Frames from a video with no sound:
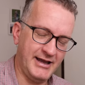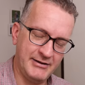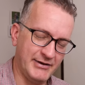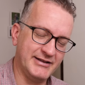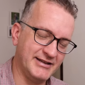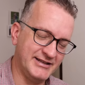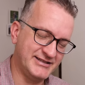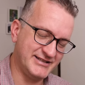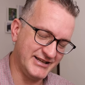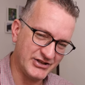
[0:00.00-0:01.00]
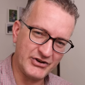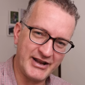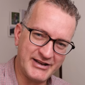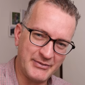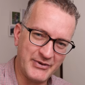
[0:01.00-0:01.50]
on
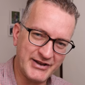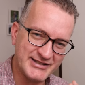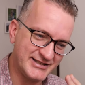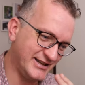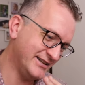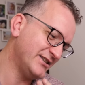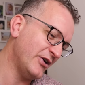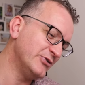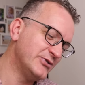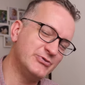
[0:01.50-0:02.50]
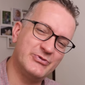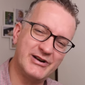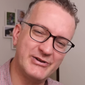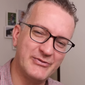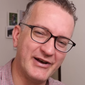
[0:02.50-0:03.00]
AWS, it's hosted
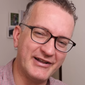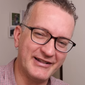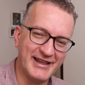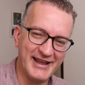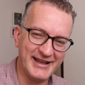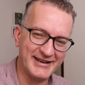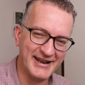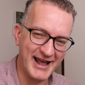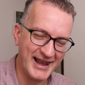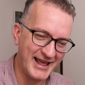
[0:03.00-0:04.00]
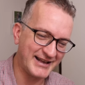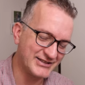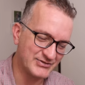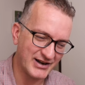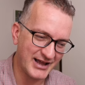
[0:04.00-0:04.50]
really well, and I like
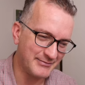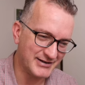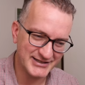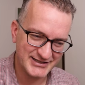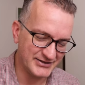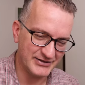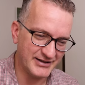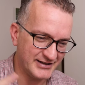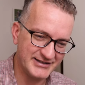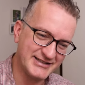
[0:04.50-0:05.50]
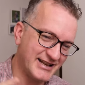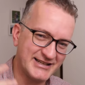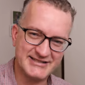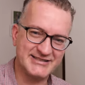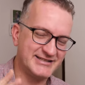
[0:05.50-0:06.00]
its reliability and its
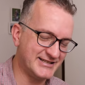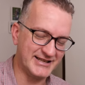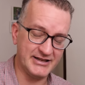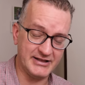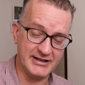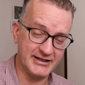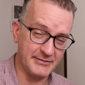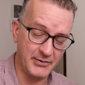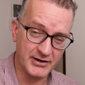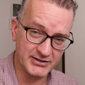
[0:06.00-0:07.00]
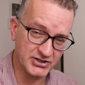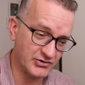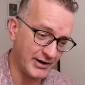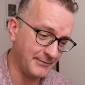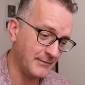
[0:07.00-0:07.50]
elasticity, and the product is
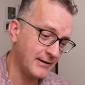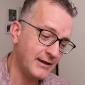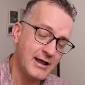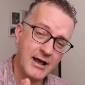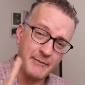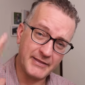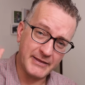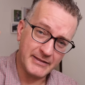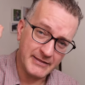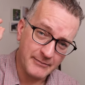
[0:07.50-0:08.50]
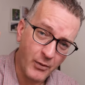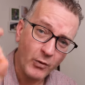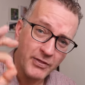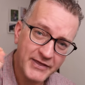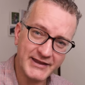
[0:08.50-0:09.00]
great. But the
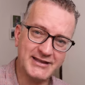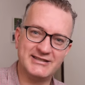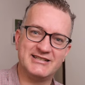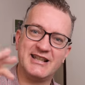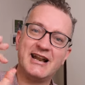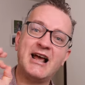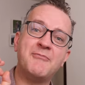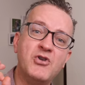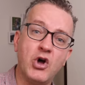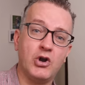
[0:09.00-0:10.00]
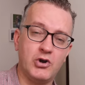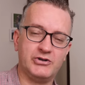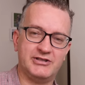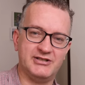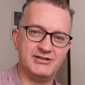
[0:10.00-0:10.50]
important thing is that I'm not
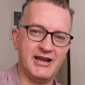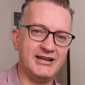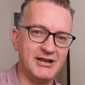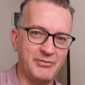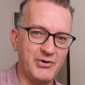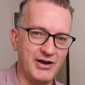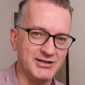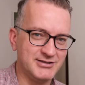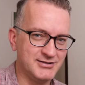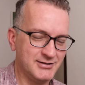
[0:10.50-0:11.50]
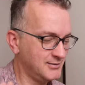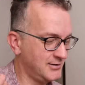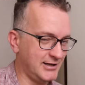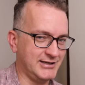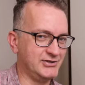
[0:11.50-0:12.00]
locked into AWS.
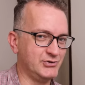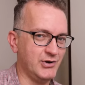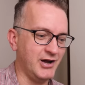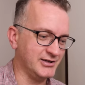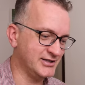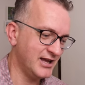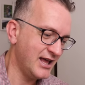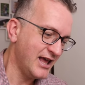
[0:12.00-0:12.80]
I kid you not.